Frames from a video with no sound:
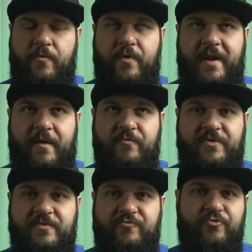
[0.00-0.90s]
I
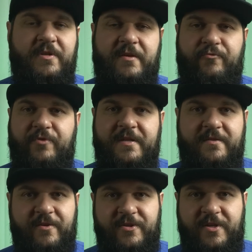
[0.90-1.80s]
was really
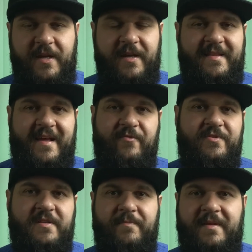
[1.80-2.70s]
researching it, that
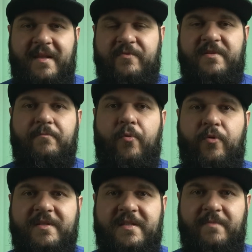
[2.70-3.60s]
was something that was
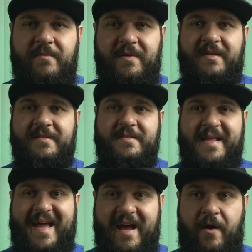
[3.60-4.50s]
important to me, because
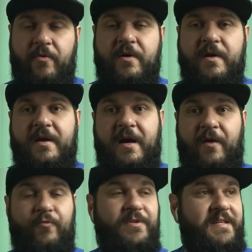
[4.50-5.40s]
now
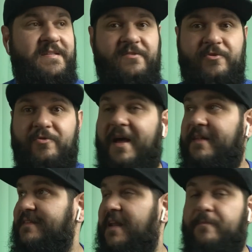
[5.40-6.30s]
with these new
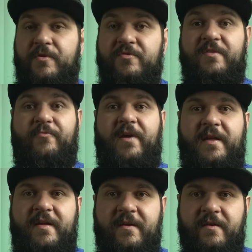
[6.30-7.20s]
lights that I'm using
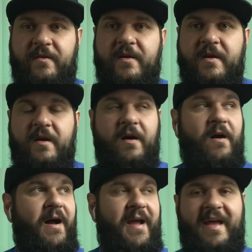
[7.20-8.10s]
right here,
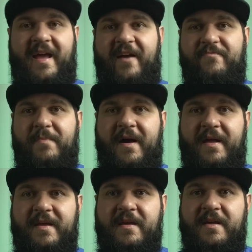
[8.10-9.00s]
I have
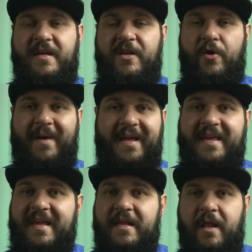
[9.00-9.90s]
my my
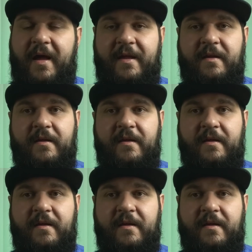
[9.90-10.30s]
key light,